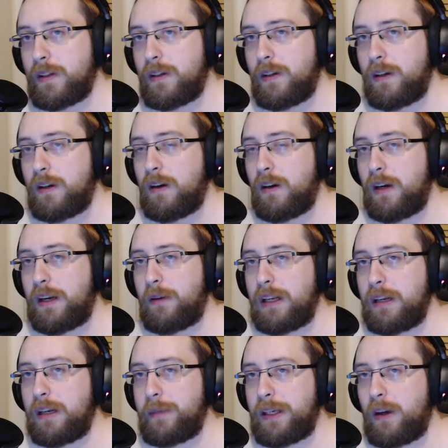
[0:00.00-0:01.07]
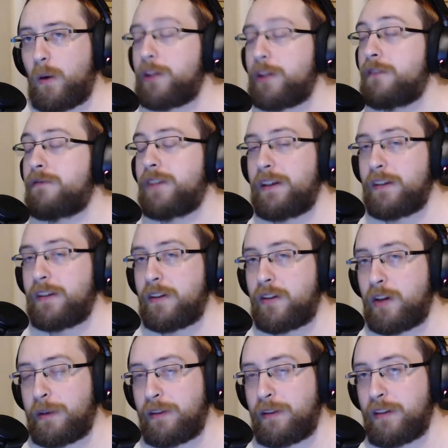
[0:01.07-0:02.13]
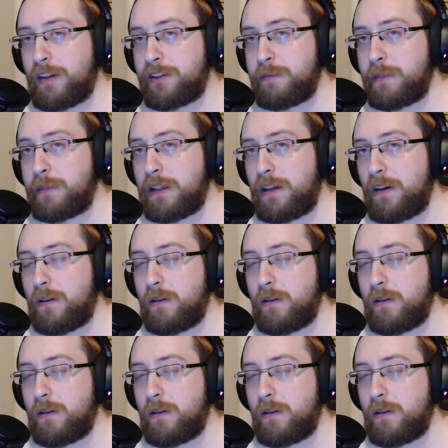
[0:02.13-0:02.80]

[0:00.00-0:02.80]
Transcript: Anyway, let me know what you think in the comments section below.